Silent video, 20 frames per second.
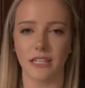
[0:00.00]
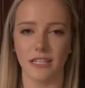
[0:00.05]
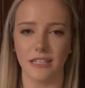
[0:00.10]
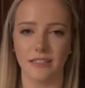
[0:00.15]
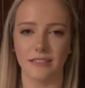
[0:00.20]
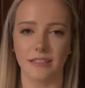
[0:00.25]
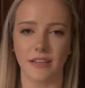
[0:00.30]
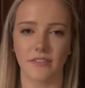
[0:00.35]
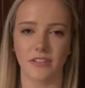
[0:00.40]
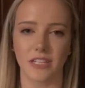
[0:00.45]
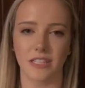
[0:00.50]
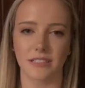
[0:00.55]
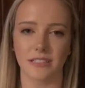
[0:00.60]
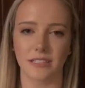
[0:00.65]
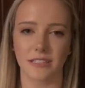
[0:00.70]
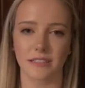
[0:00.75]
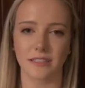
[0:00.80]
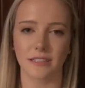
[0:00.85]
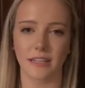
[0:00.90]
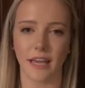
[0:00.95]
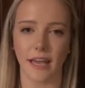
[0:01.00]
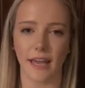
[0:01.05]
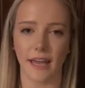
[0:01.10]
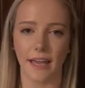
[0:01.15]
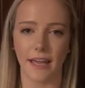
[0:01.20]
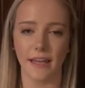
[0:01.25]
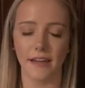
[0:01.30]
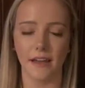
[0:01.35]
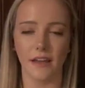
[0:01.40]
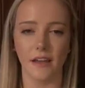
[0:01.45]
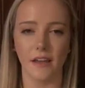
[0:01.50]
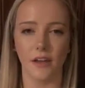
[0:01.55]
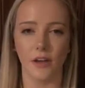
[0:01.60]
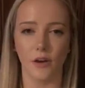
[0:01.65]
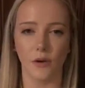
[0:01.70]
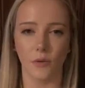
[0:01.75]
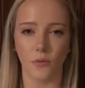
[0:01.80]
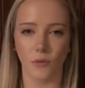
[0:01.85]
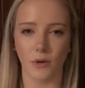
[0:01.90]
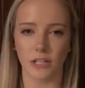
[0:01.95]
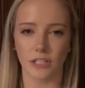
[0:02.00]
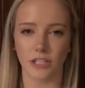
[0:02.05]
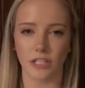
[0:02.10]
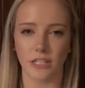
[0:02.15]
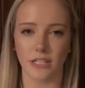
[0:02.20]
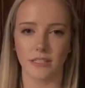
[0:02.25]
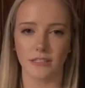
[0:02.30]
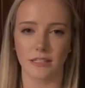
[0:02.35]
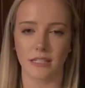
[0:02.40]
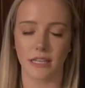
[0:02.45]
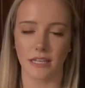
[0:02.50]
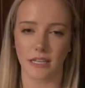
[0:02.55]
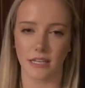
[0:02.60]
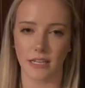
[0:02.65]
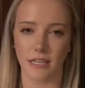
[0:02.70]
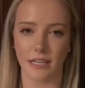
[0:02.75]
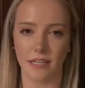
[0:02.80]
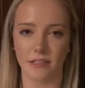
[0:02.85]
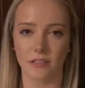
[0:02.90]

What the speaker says: E76K, which is the